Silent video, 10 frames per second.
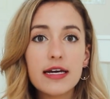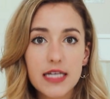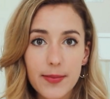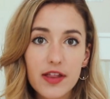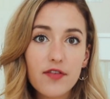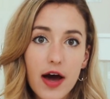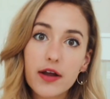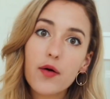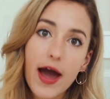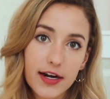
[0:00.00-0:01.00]
Demi
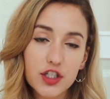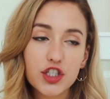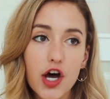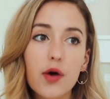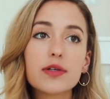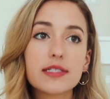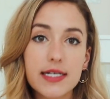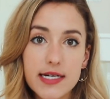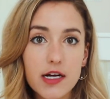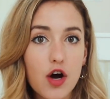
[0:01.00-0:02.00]
Lovato had a show,
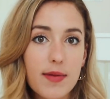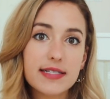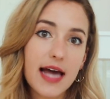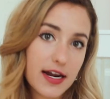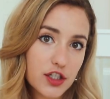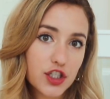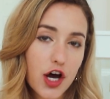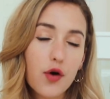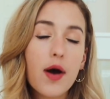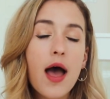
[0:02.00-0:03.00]
Selena Gomez had a
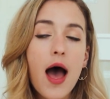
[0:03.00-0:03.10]
show.